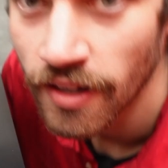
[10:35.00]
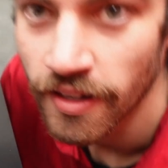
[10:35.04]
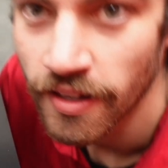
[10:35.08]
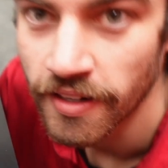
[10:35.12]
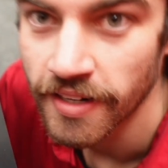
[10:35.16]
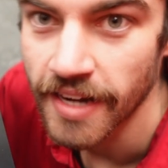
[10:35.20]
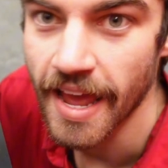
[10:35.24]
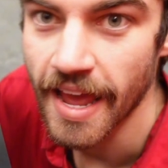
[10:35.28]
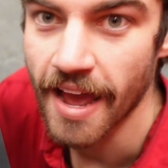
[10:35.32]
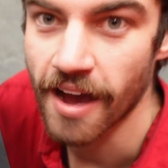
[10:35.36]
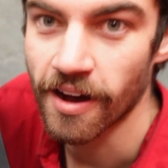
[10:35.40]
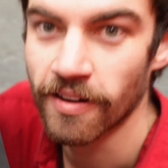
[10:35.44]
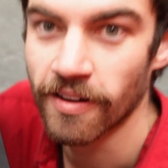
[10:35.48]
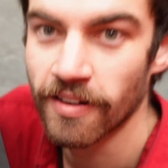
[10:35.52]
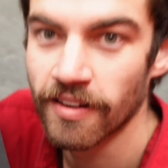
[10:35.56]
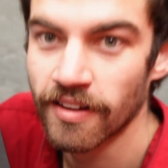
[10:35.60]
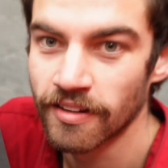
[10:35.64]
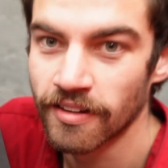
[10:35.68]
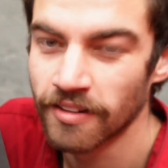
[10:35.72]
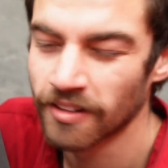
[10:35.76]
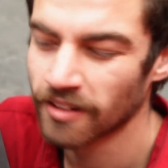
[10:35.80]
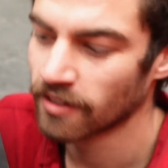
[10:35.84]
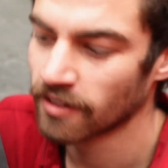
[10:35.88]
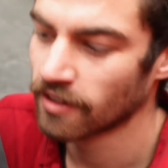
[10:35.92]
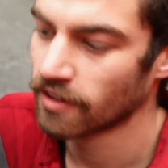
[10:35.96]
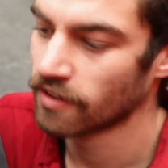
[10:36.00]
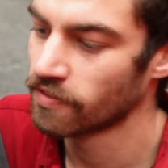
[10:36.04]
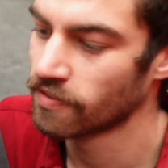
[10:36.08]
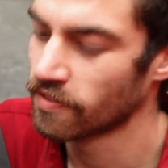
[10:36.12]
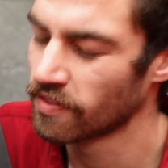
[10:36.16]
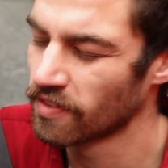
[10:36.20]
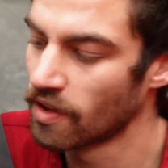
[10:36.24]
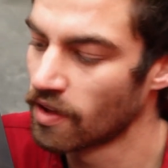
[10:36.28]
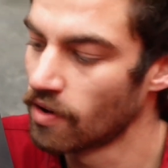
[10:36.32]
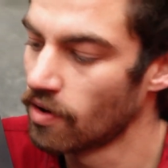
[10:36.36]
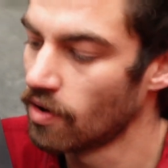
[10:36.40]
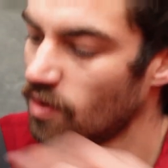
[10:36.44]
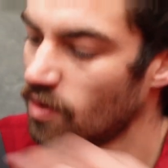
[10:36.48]
Now,
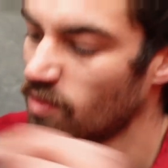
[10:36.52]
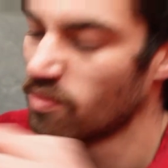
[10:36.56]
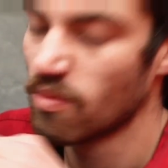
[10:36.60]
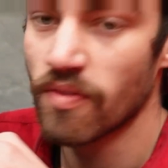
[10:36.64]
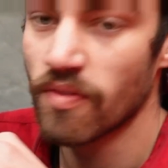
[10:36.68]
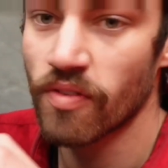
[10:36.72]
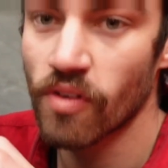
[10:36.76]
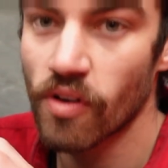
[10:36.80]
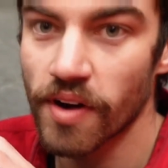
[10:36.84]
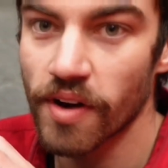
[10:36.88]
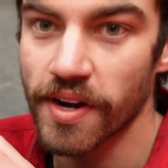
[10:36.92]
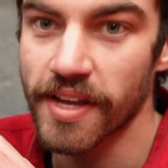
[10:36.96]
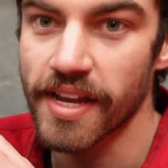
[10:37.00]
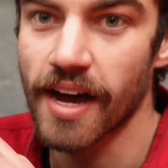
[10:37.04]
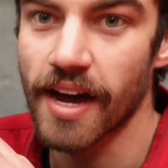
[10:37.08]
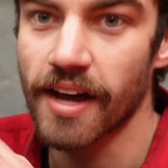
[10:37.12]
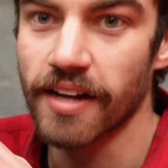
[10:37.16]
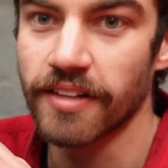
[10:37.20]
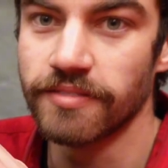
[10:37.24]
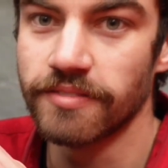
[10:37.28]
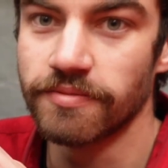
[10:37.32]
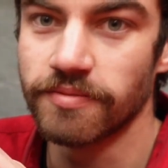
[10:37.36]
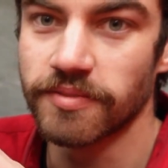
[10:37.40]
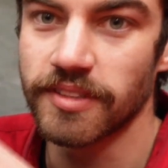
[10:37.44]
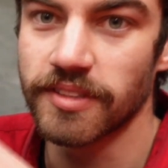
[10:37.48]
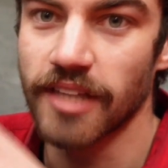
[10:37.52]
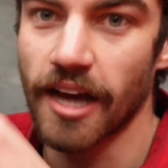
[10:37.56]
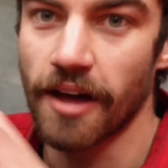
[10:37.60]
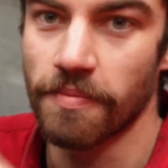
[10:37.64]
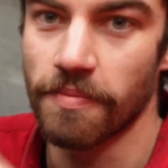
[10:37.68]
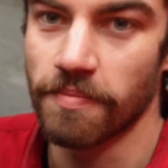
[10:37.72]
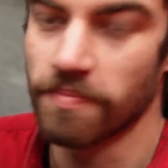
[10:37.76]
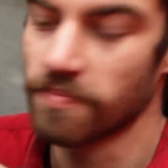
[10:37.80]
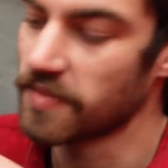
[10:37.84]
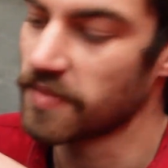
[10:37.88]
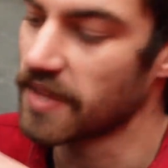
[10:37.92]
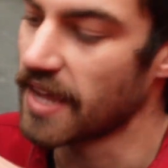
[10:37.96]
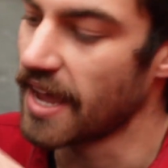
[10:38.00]
we've already
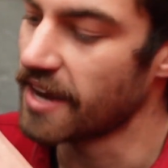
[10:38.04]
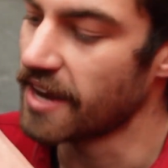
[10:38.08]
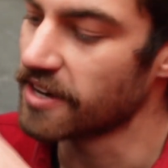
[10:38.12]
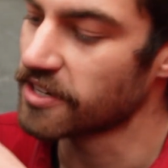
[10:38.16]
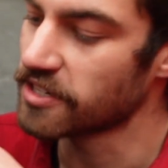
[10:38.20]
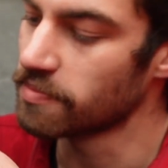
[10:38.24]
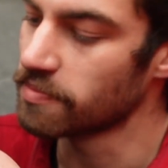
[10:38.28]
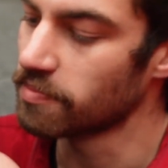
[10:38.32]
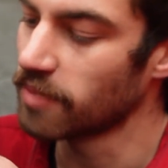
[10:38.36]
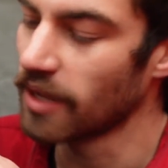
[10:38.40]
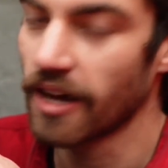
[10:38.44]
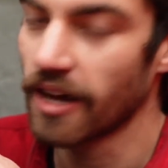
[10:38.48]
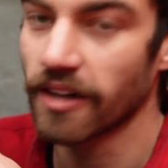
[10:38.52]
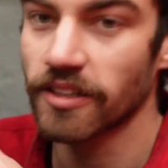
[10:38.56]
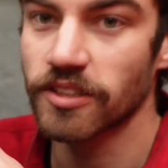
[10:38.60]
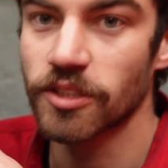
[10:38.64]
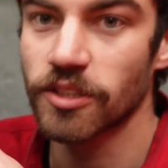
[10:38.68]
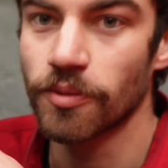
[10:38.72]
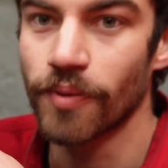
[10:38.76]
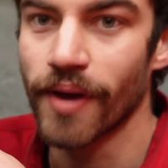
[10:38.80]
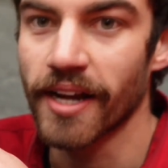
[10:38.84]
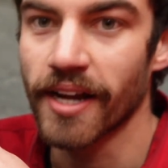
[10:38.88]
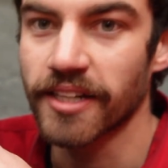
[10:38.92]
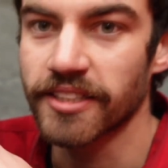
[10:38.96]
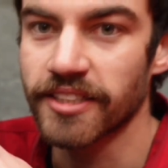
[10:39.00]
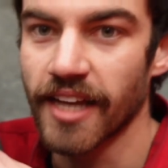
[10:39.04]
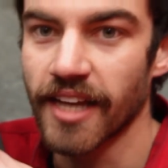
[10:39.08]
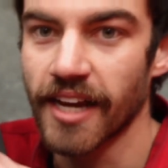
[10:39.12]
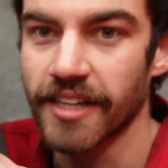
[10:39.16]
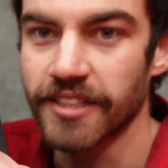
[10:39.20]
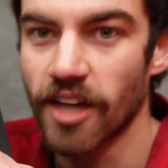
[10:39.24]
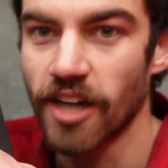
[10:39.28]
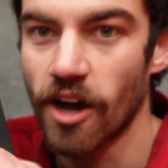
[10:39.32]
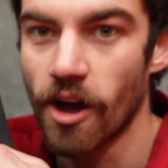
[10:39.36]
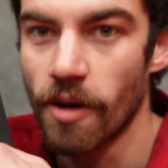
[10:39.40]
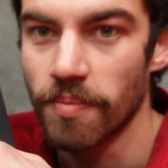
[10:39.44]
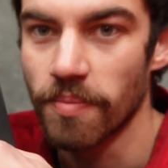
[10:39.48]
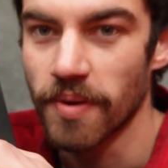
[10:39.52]
undone the Anderson plug, so we actually had
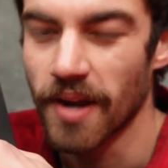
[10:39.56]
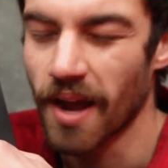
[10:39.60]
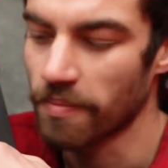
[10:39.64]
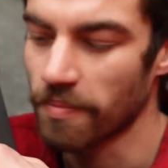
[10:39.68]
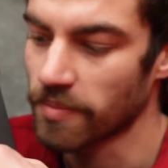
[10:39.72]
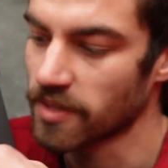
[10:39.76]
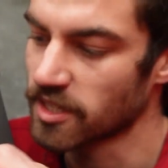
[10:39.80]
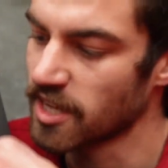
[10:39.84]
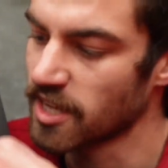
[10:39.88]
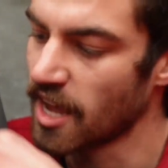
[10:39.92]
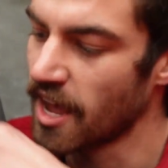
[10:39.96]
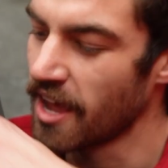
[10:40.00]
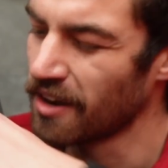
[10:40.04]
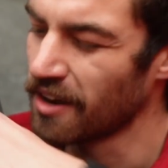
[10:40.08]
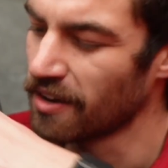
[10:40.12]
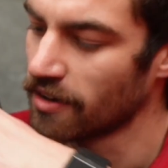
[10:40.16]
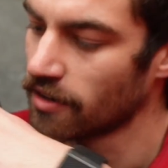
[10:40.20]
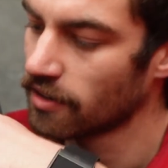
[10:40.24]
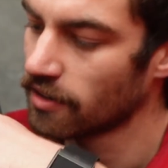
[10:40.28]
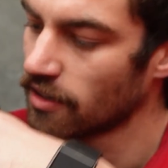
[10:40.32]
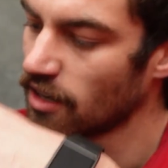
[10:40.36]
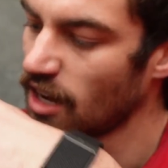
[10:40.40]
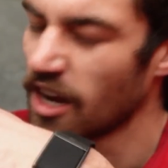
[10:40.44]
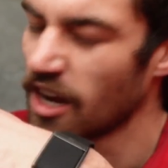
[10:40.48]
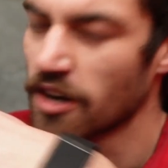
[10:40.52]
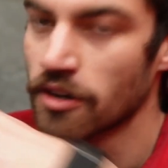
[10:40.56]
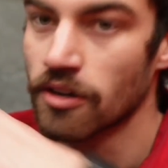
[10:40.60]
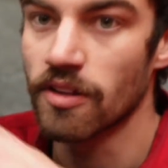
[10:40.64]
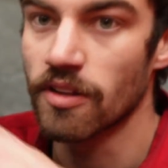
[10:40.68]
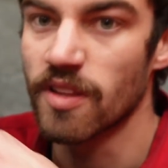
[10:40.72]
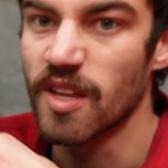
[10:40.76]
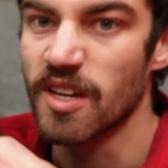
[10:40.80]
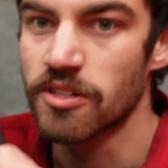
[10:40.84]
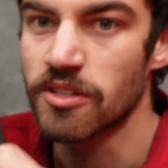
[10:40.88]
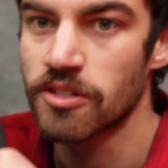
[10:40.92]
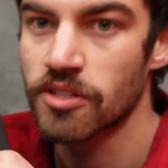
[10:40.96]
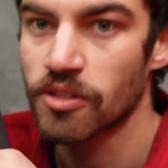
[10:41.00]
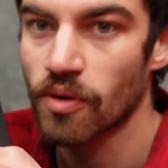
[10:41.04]
to open up the tent, undo
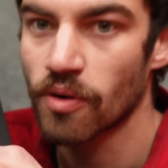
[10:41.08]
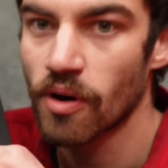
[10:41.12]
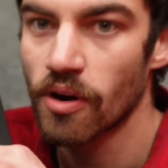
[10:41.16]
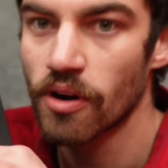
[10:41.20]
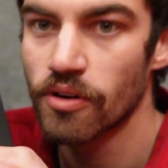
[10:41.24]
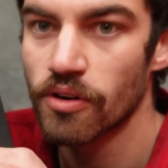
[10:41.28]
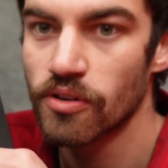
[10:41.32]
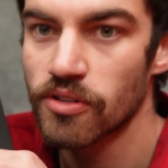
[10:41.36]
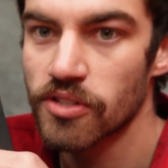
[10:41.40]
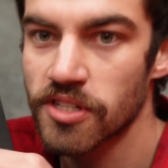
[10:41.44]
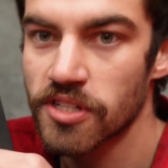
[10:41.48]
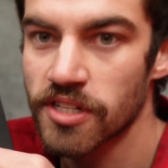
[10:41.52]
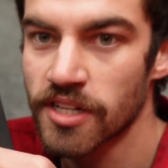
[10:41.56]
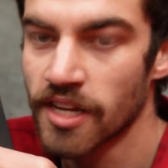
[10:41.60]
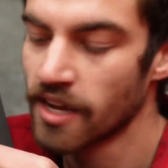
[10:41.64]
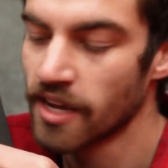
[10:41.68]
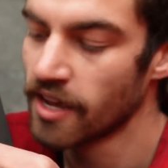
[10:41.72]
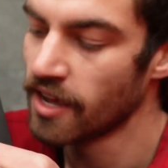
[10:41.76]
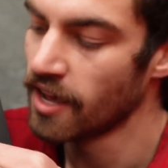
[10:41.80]
these screws.